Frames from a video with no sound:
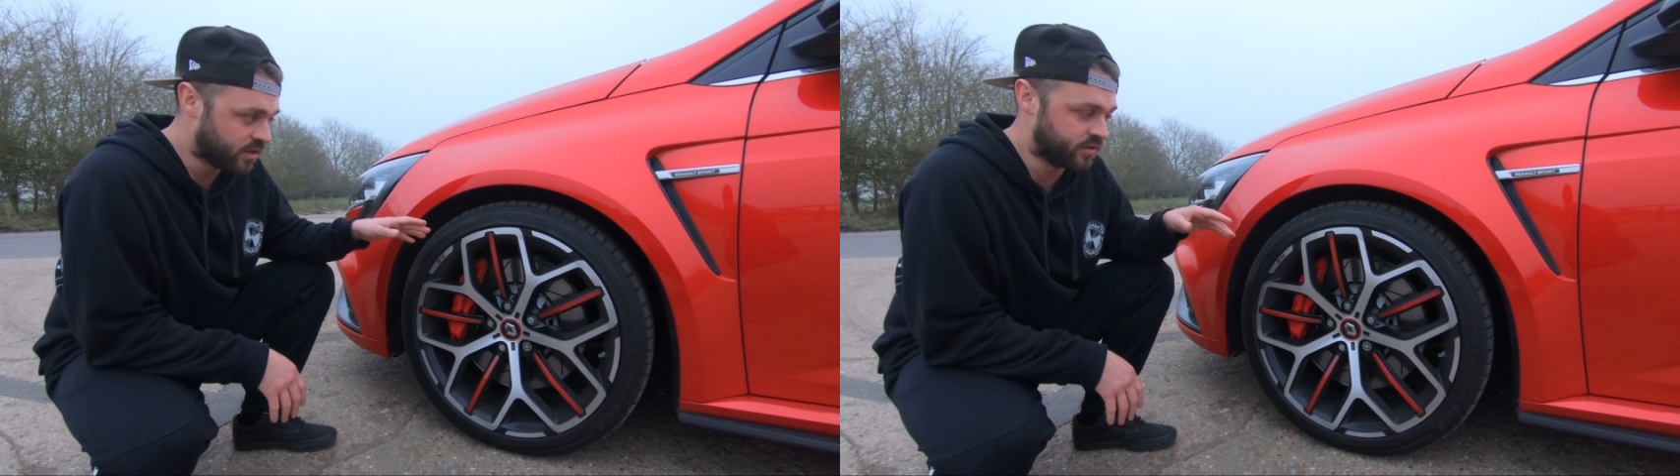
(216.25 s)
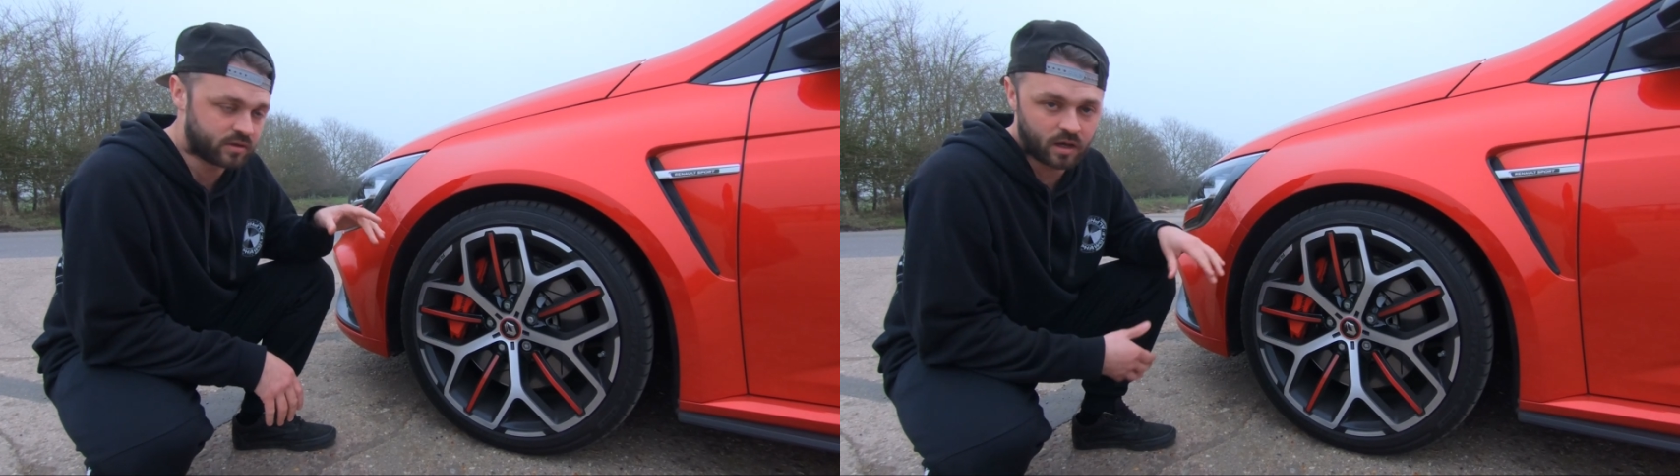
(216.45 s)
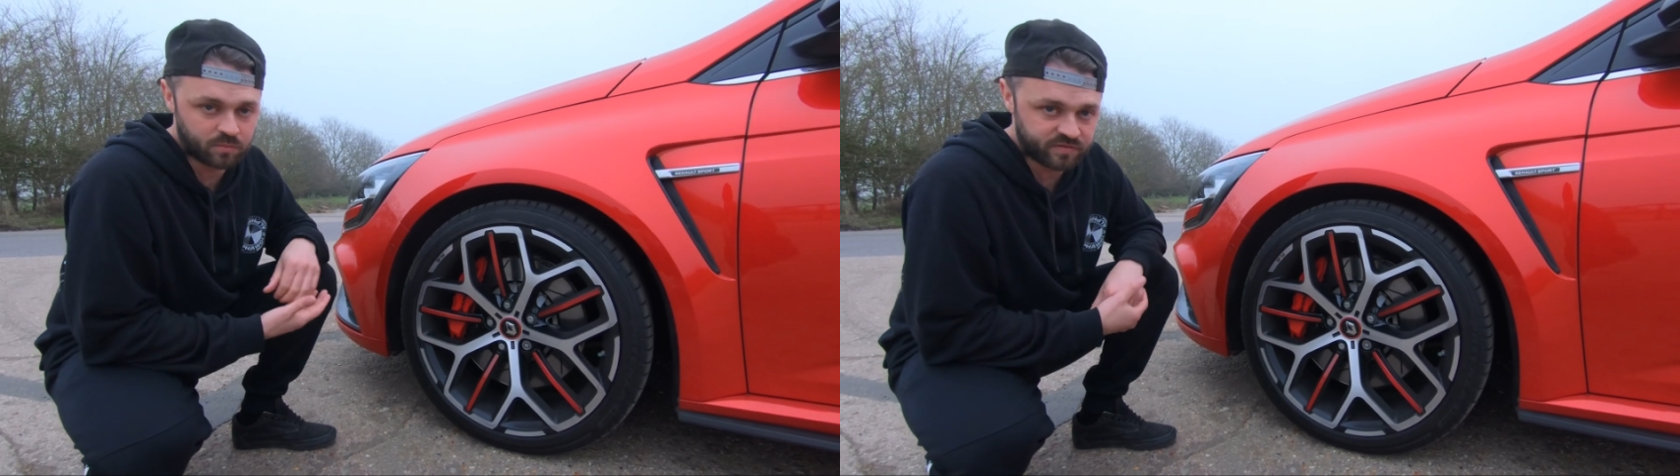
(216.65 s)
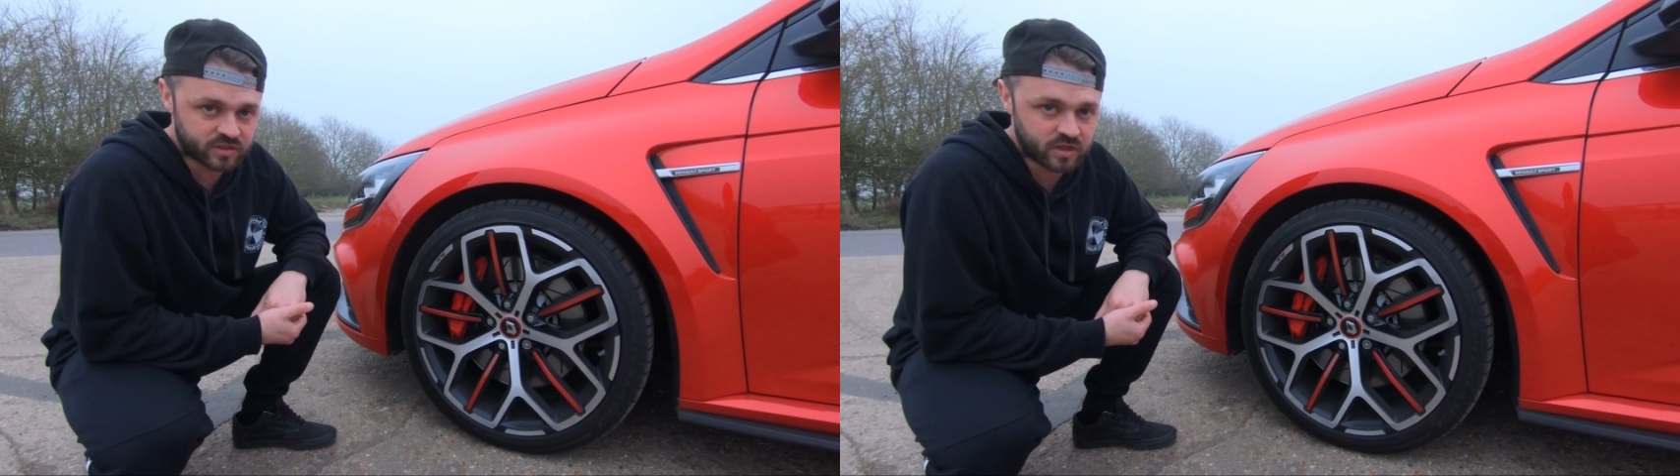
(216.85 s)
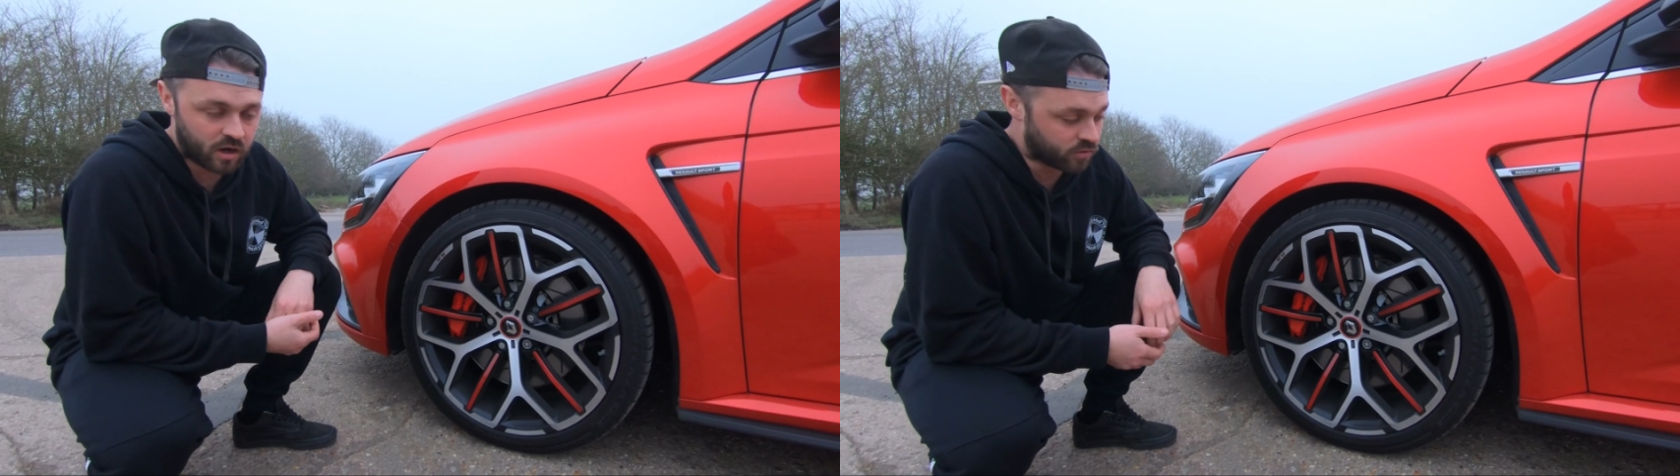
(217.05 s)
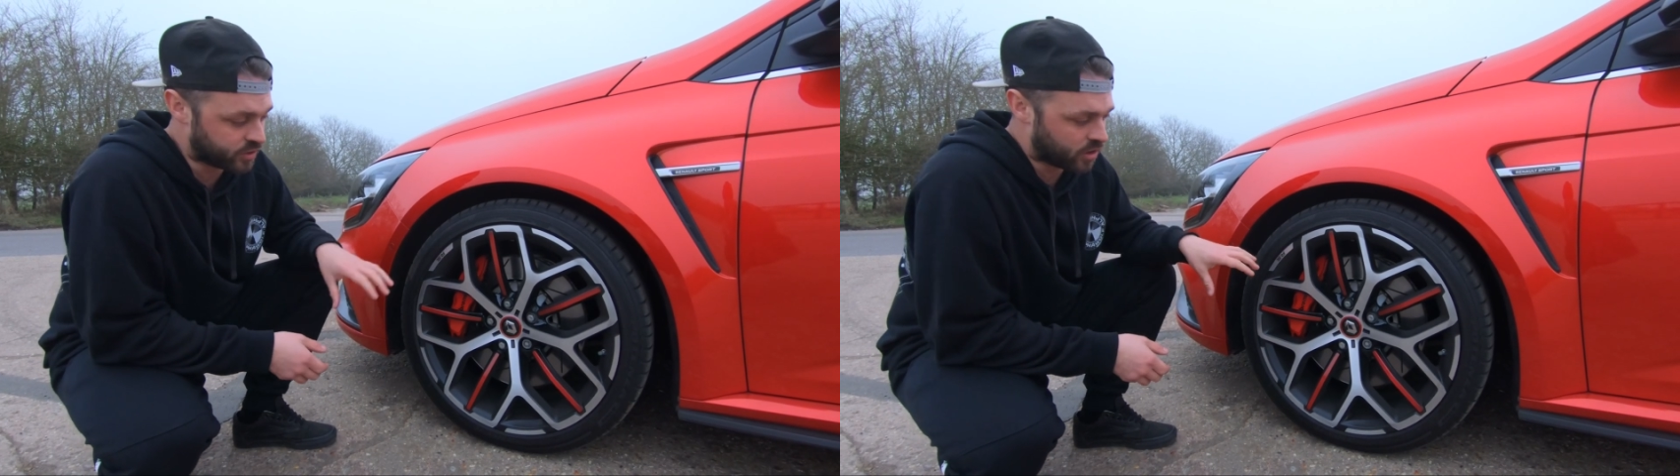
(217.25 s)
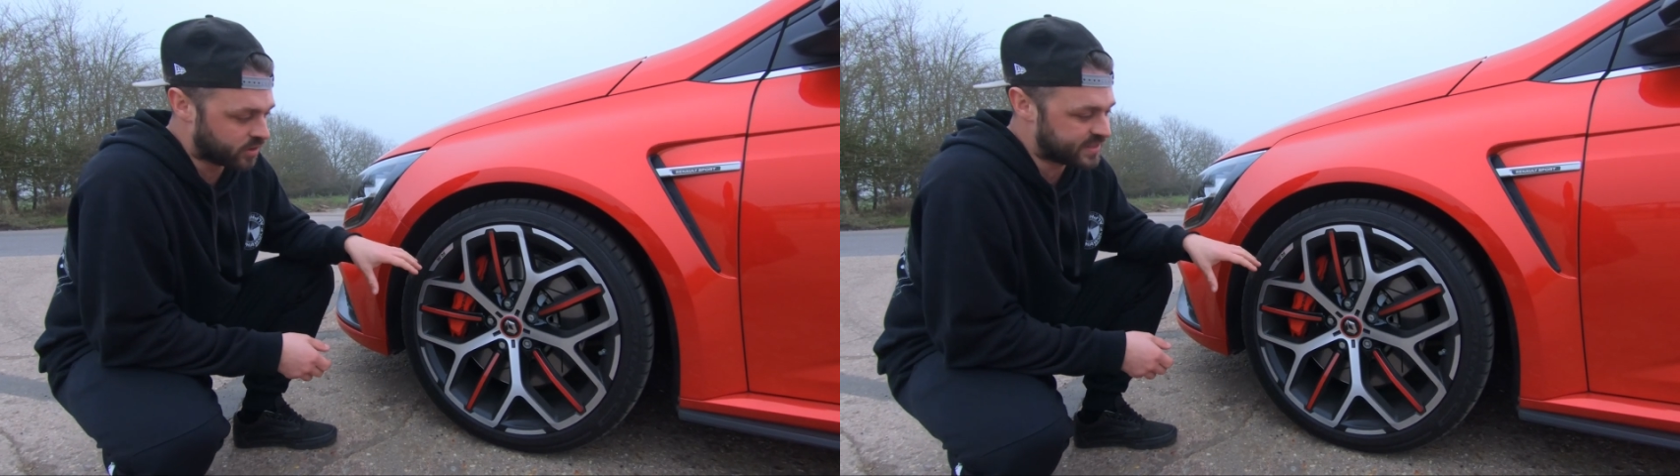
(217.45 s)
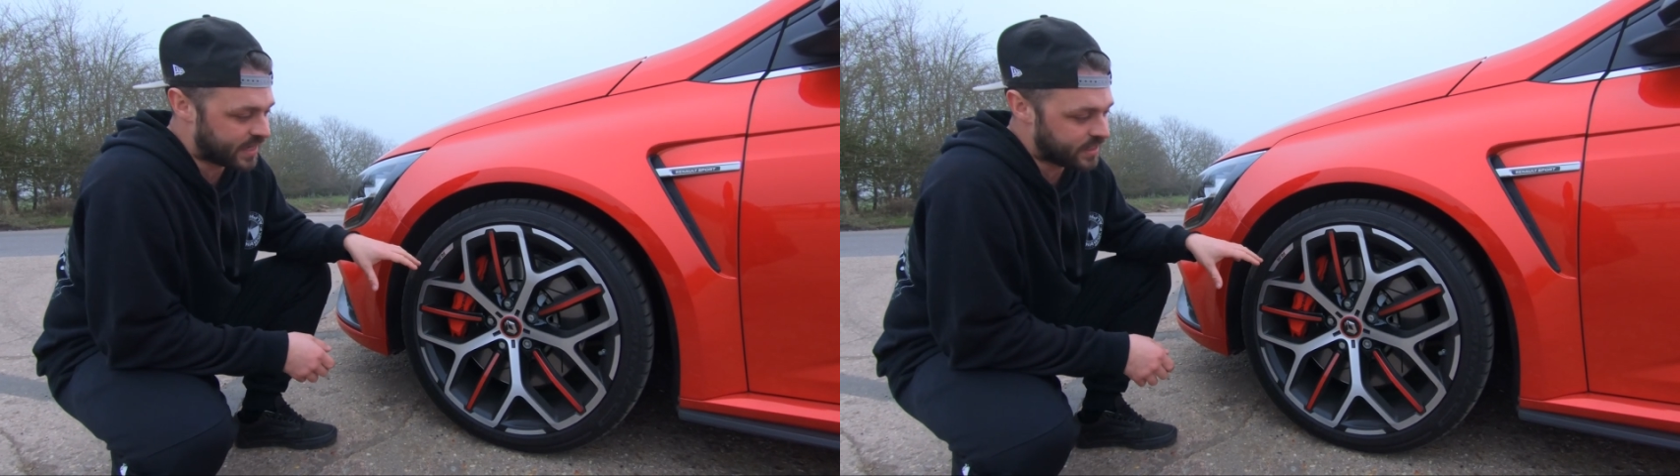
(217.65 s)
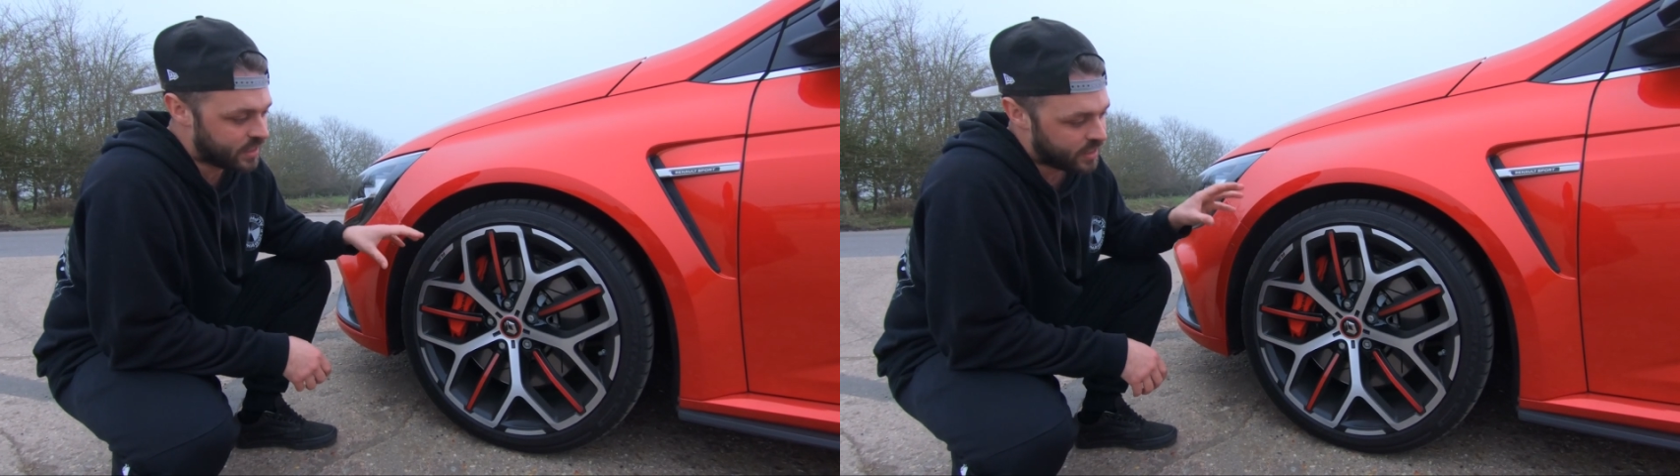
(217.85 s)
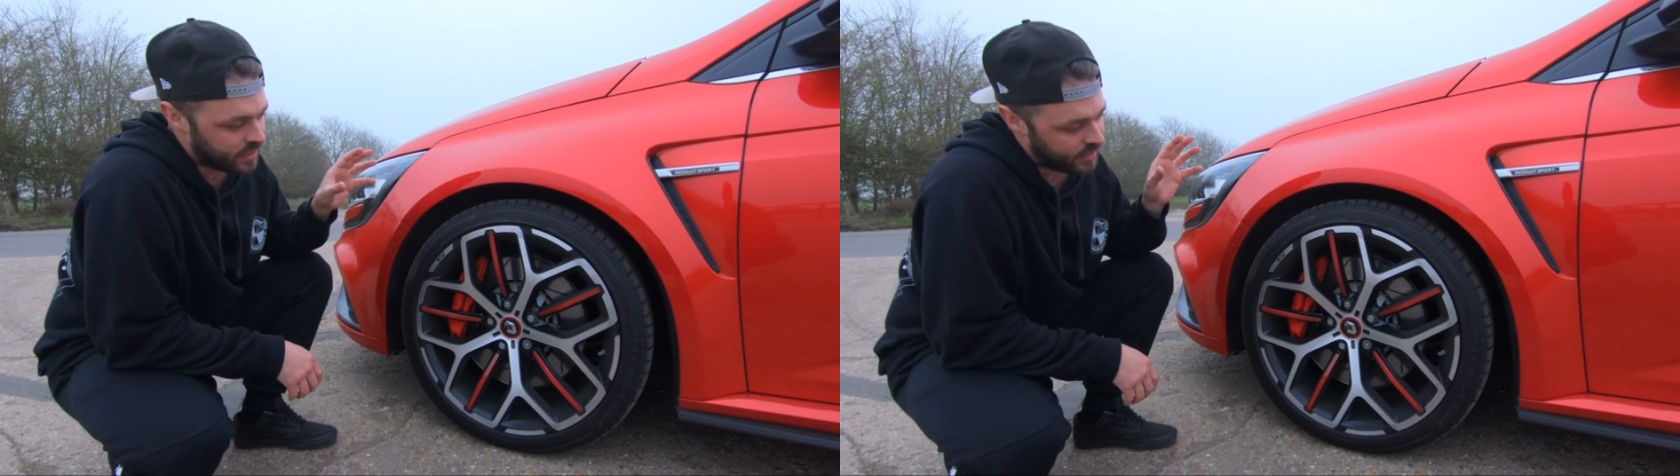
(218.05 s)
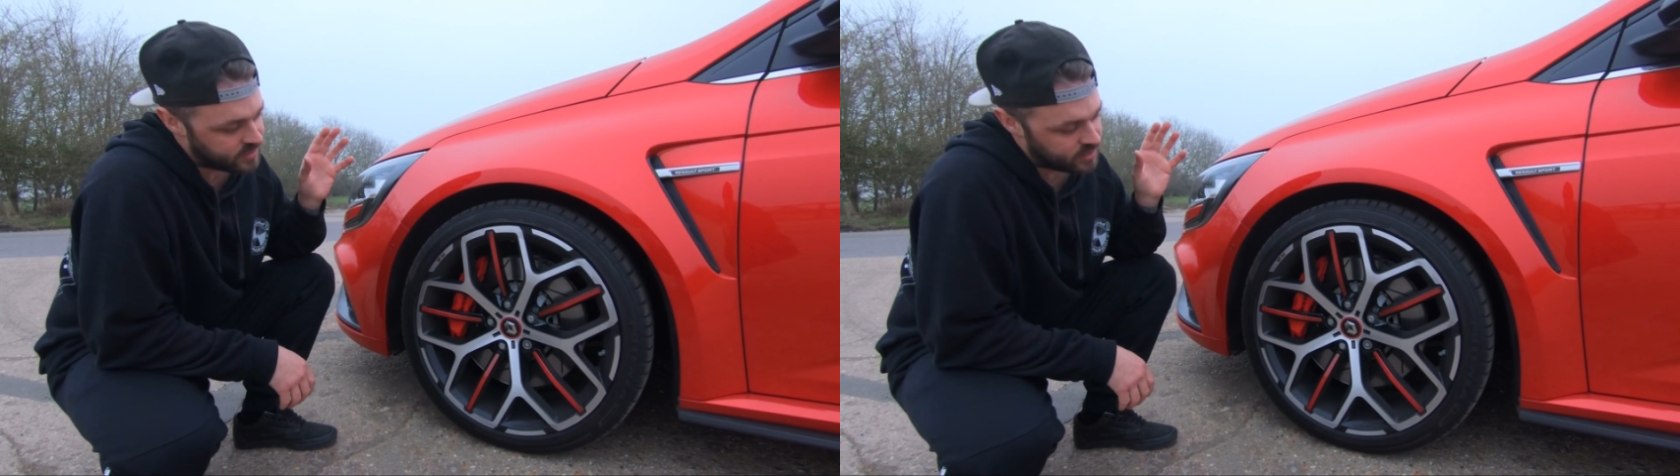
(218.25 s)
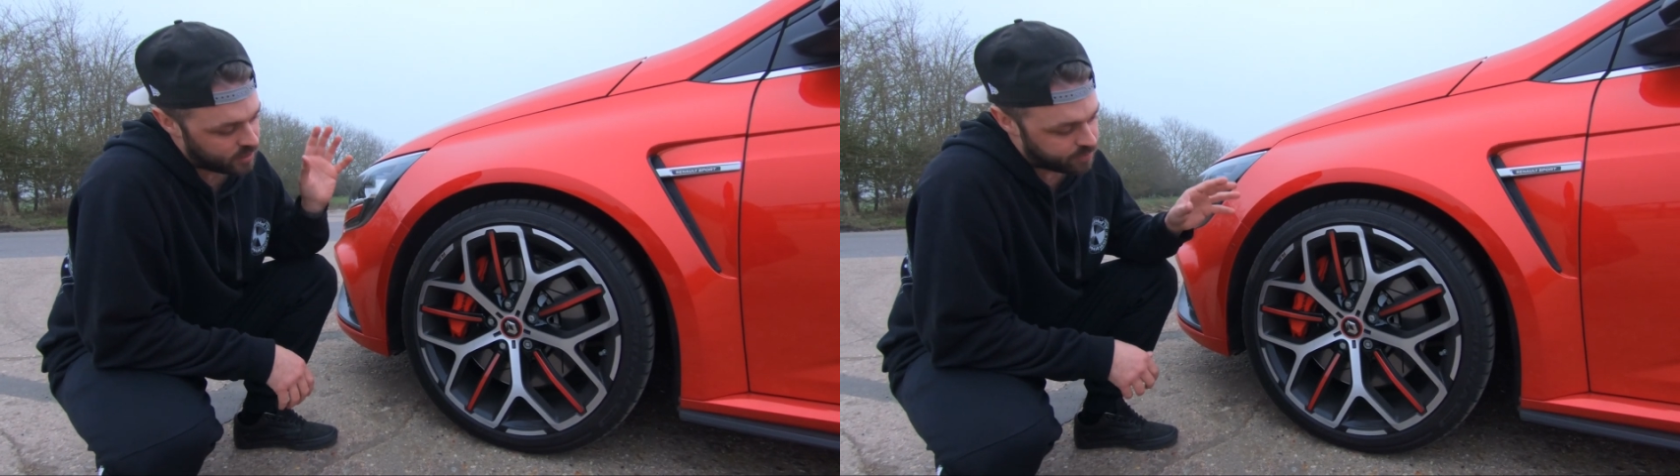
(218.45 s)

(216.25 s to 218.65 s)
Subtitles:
that come with this car on the 19. It's the